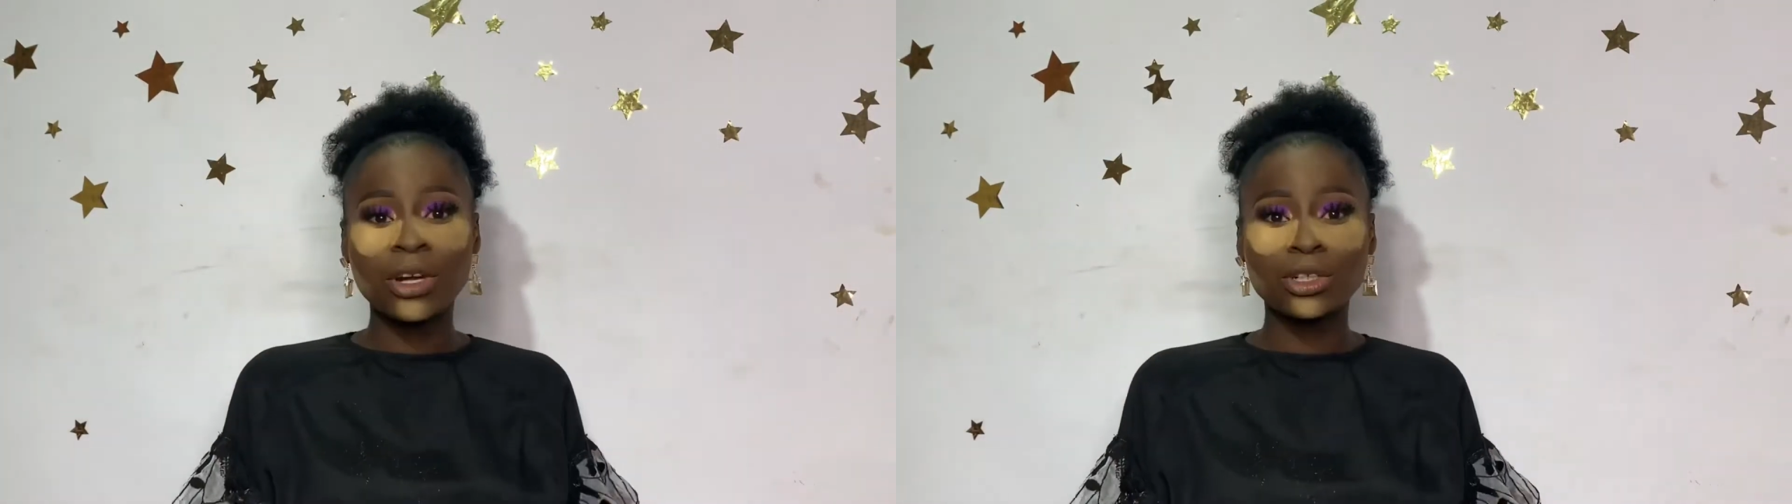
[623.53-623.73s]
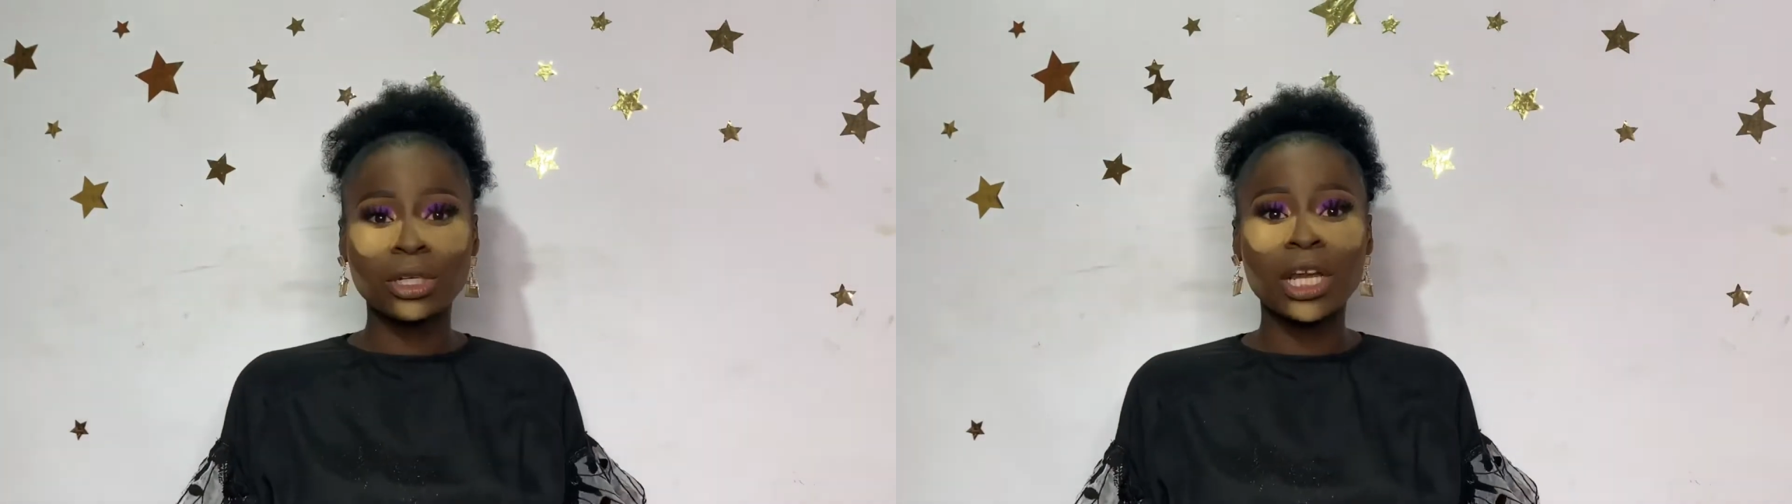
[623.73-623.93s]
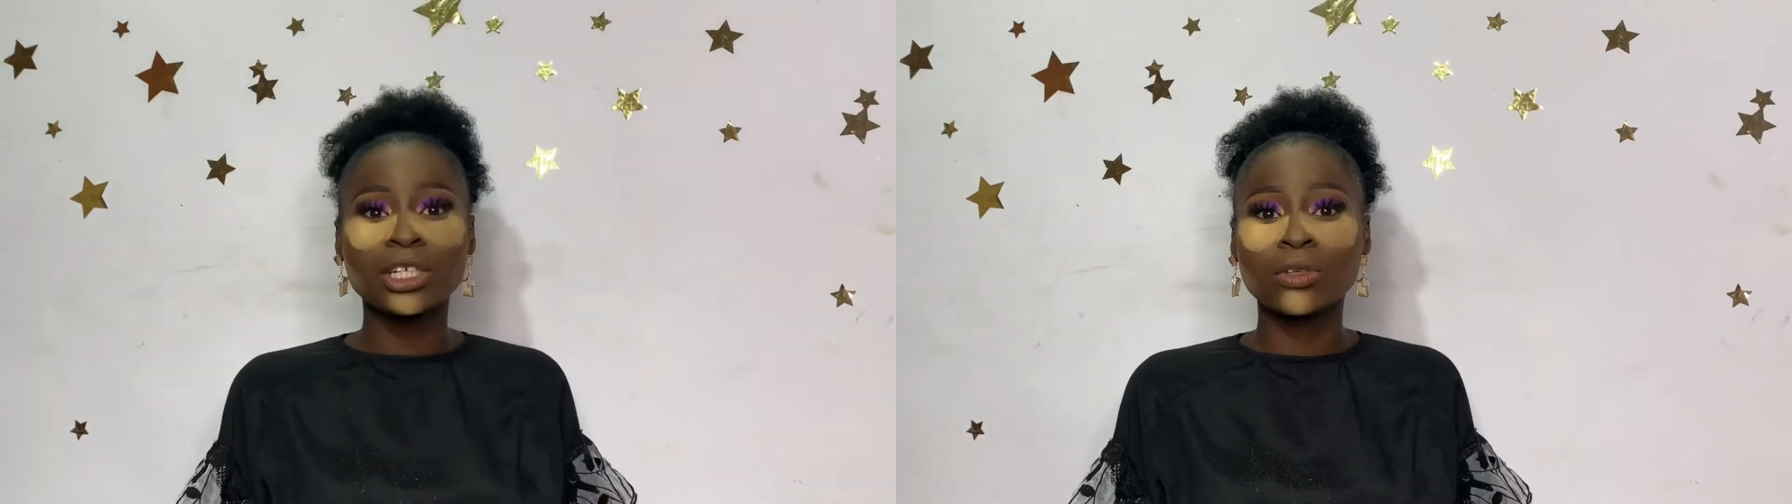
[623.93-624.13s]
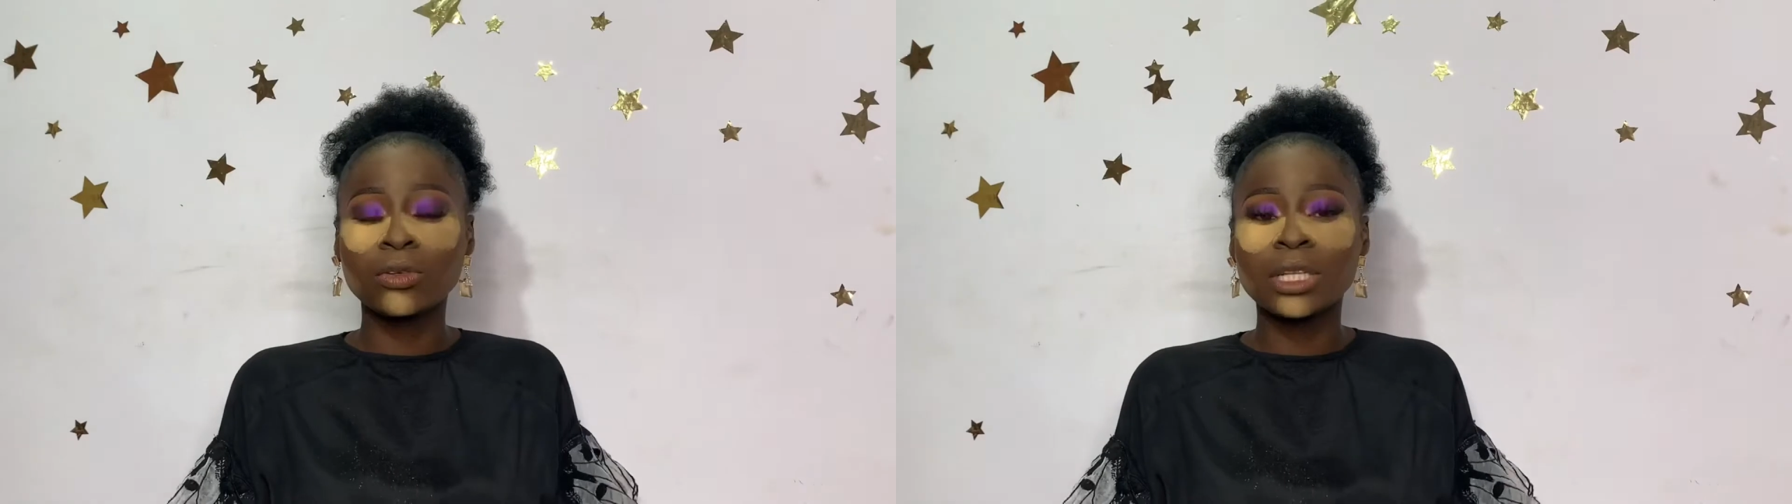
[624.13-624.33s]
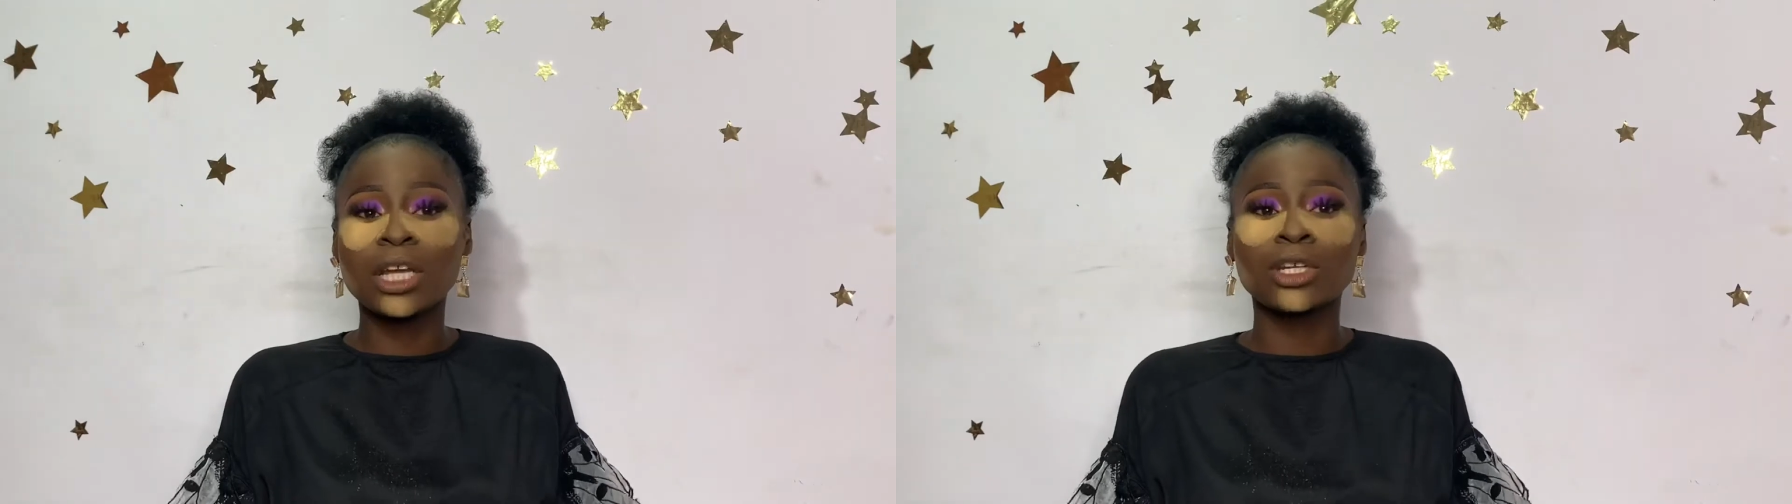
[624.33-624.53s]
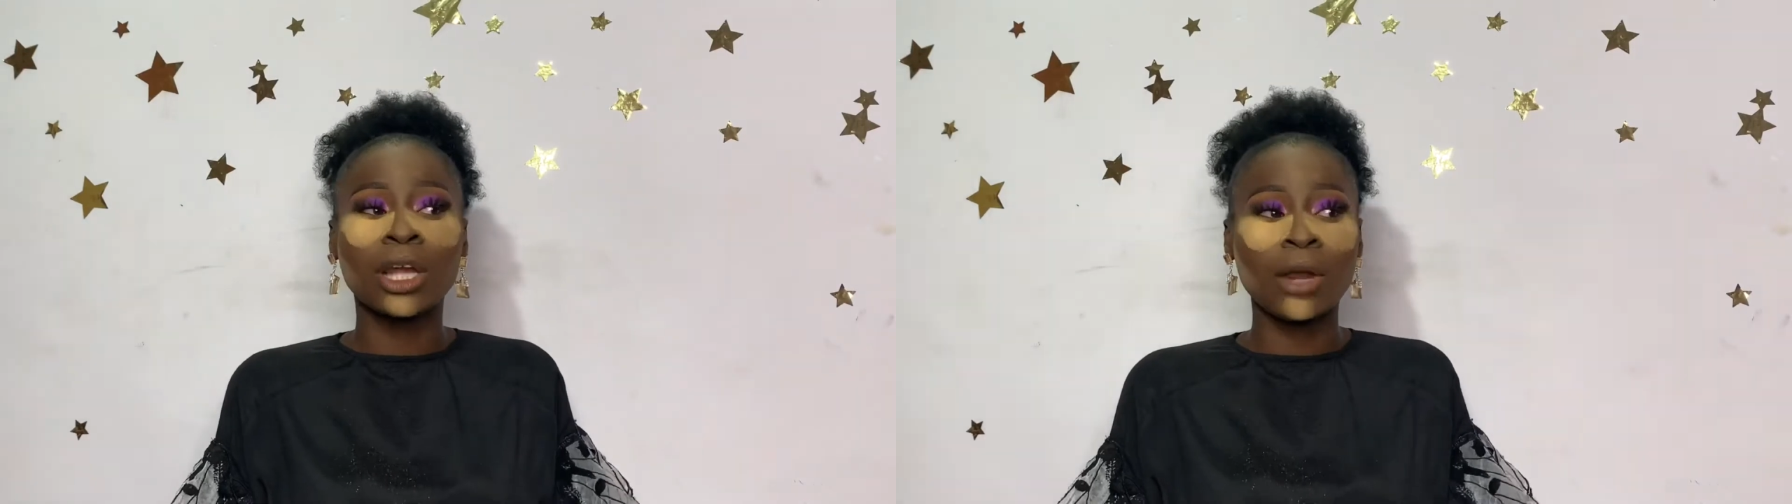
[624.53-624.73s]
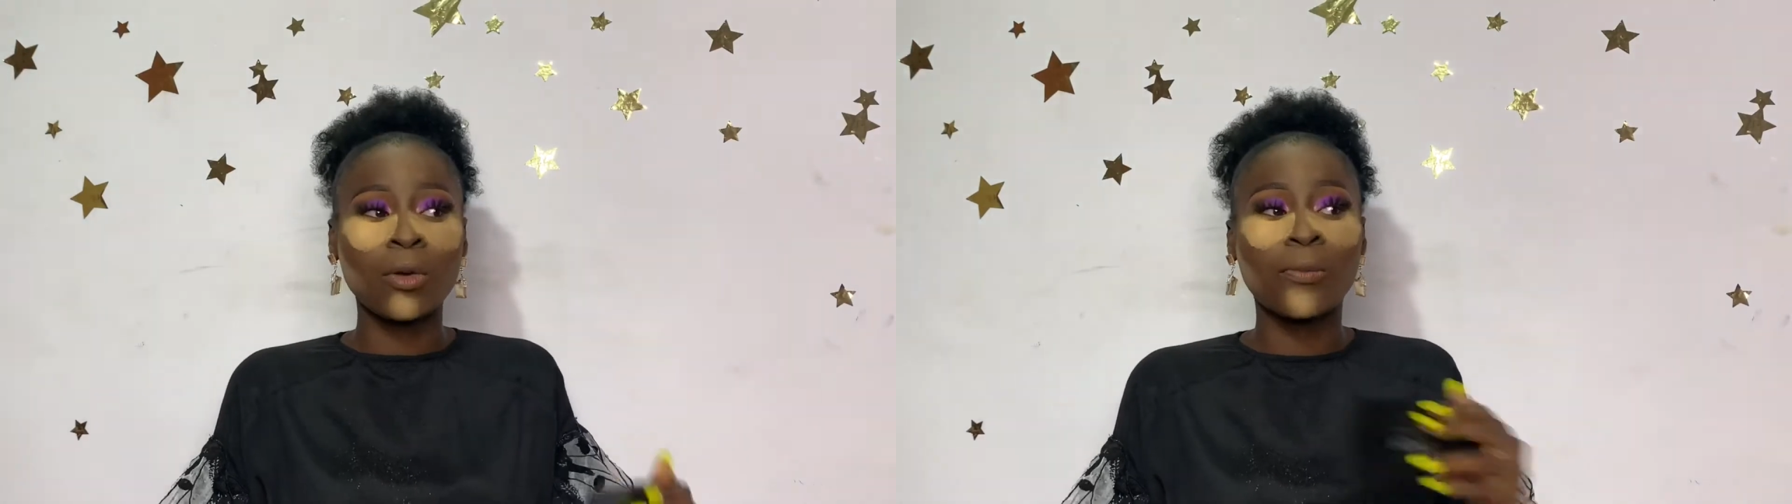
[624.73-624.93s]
sure that she knows that she cannot